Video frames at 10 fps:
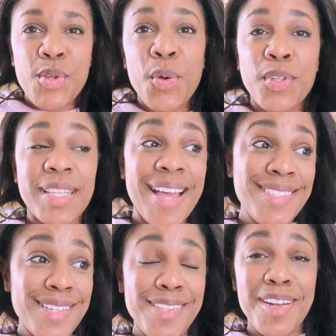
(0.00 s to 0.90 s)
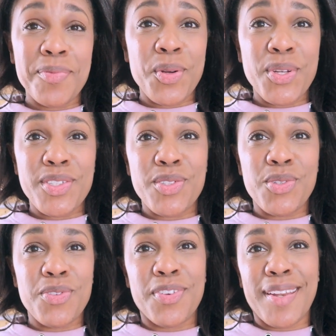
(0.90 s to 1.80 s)
So the last thing that I'm going to
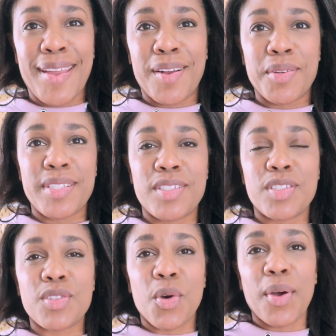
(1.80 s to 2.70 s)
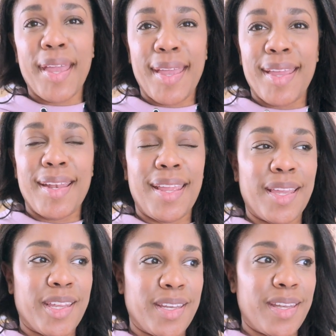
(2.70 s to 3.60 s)
do for now is just go ahead
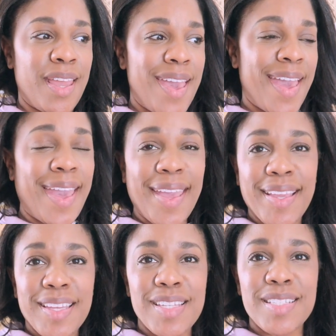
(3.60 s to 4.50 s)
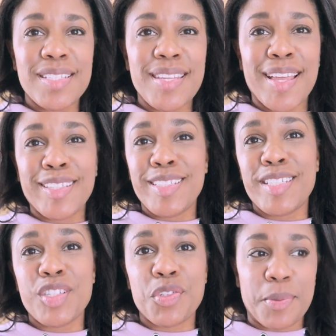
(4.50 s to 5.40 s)
and hang his
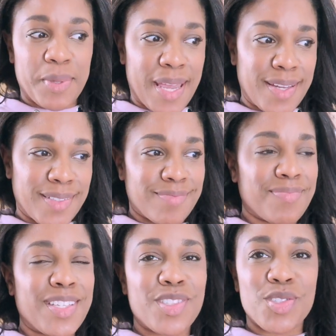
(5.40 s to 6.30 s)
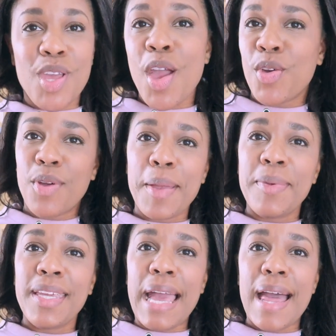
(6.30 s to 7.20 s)
LED strip light. His
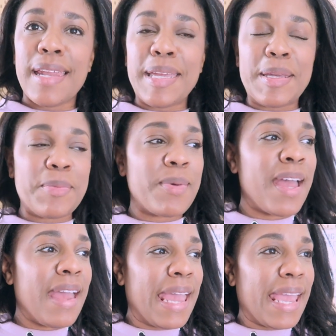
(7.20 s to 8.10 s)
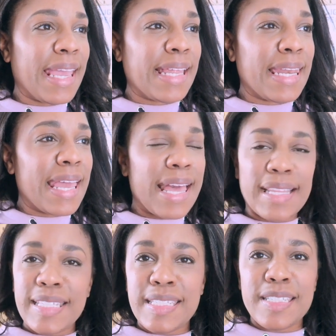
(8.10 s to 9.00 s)
Grammy got him an
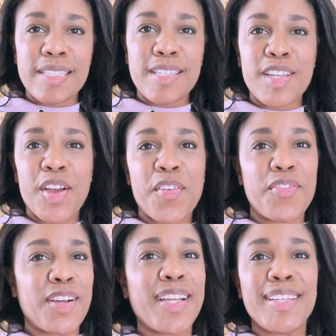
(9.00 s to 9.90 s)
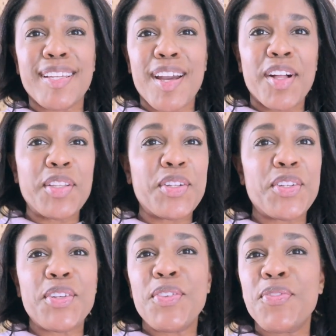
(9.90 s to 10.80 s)
LED fun
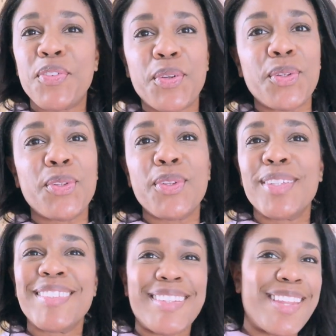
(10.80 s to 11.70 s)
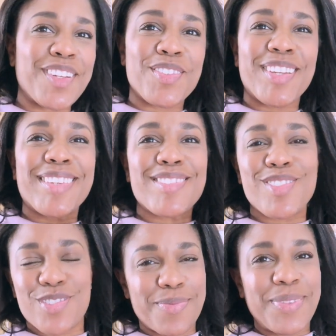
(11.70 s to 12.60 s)
colored full electric
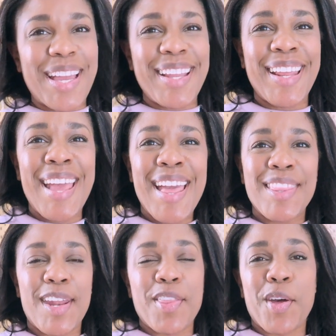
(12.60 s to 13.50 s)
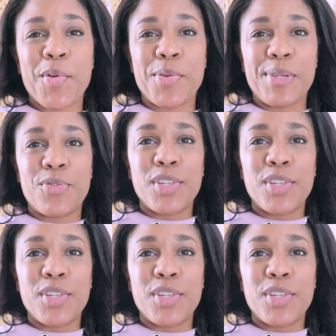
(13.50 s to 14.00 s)
strip light that I thought would be